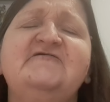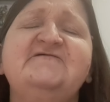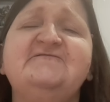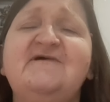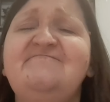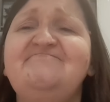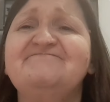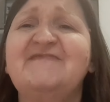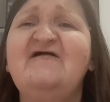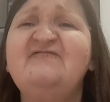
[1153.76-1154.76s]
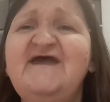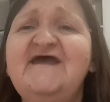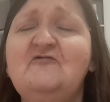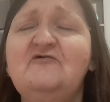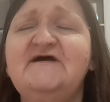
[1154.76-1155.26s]
She went, "I
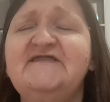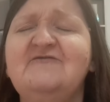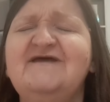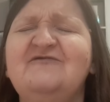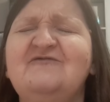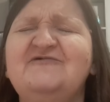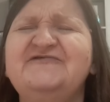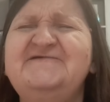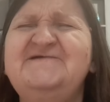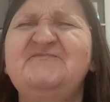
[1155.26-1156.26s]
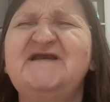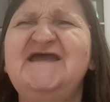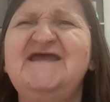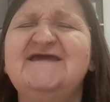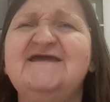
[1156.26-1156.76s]
fell." And I went, "What did you
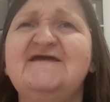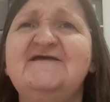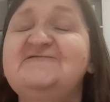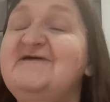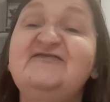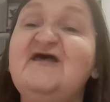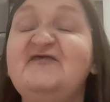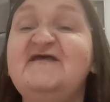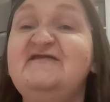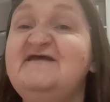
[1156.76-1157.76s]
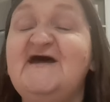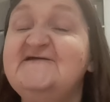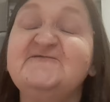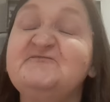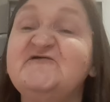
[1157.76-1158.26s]
break?" And she went, "Nothing. I
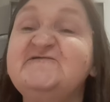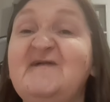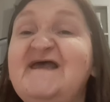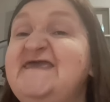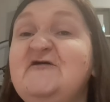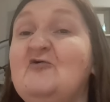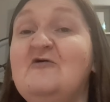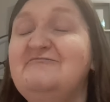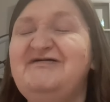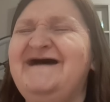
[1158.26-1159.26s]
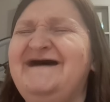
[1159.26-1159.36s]
just bruised my ego."